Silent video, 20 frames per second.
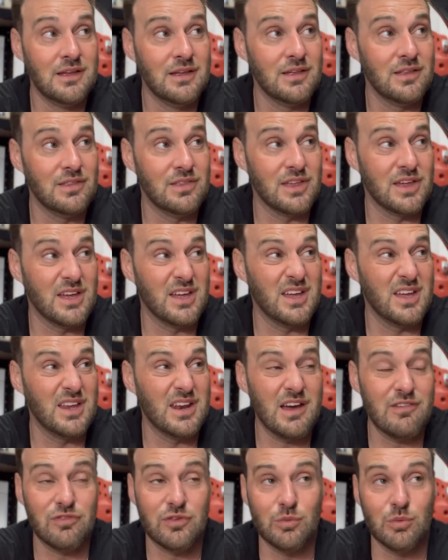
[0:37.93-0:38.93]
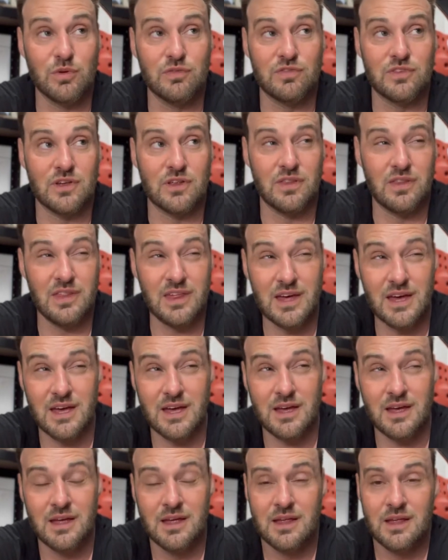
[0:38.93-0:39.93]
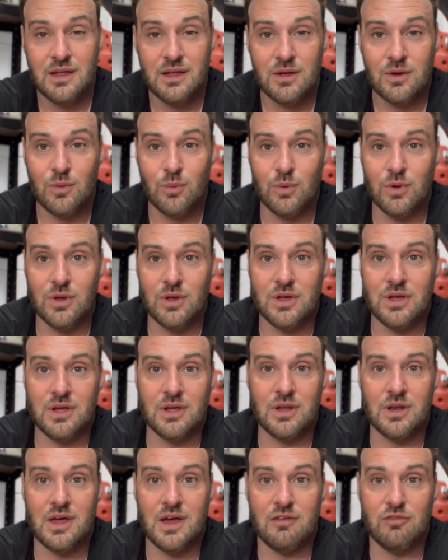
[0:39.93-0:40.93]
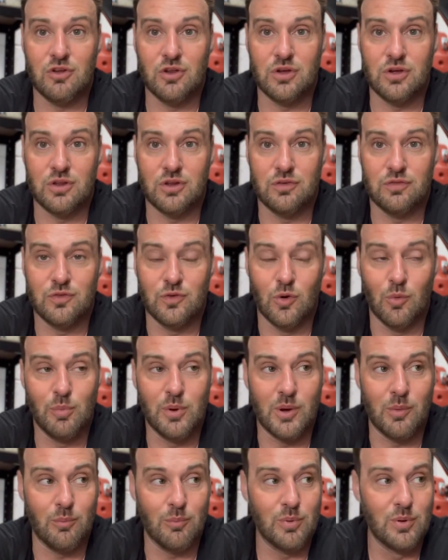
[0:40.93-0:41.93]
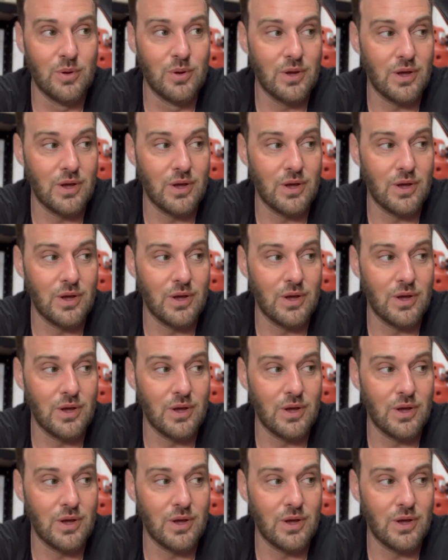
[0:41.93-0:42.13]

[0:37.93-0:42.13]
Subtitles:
then after we've done that, we can have a look at the fuel pump,